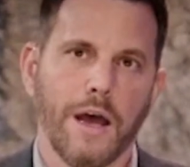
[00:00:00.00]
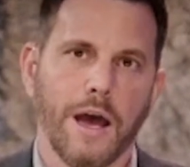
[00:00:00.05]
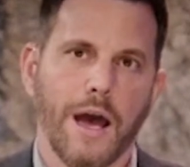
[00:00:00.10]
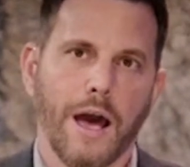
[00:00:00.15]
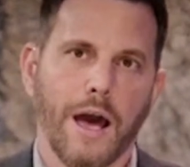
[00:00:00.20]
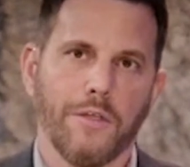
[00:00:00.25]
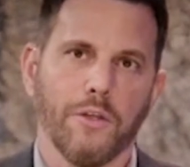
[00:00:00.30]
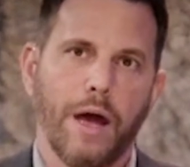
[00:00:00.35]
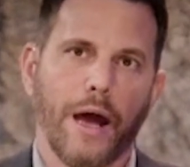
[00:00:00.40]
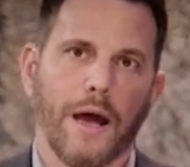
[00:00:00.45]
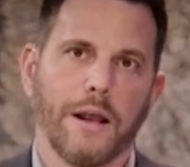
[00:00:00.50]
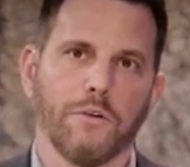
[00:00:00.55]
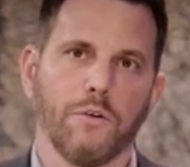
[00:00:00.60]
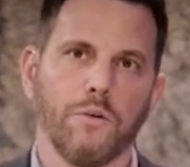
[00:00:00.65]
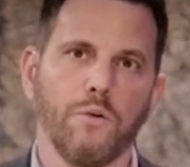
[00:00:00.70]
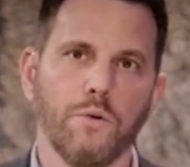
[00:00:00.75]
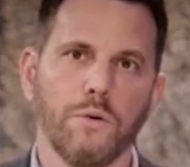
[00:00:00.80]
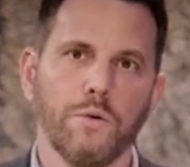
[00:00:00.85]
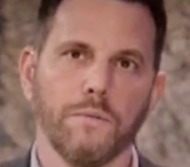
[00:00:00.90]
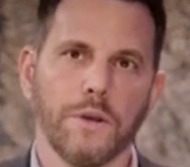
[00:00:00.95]
and
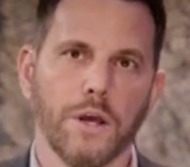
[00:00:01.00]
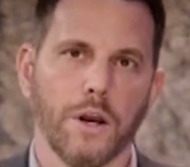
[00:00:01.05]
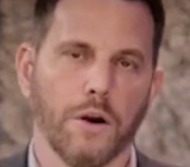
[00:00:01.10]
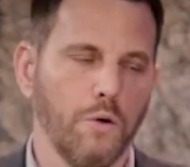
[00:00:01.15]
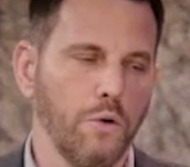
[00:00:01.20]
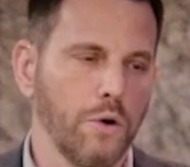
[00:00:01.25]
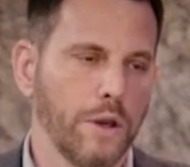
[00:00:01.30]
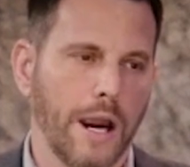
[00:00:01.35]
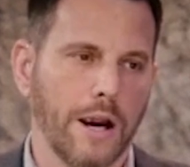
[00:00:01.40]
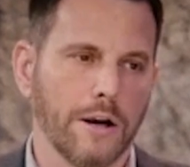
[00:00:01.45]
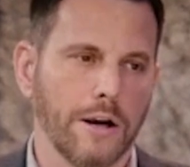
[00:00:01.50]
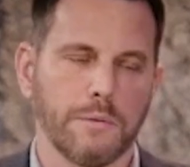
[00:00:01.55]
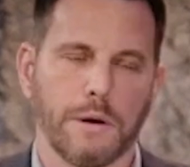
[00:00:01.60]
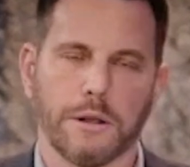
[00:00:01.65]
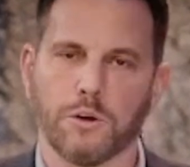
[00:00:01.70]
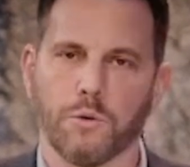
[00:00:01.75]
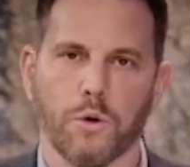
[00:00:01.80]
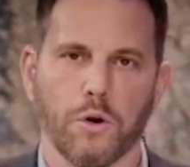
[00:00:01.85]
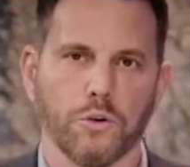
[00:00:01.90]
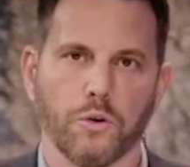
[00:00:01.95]
who cares
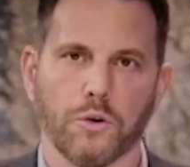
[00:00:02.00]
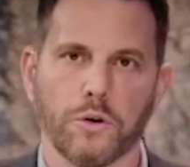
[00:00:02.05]
about the world,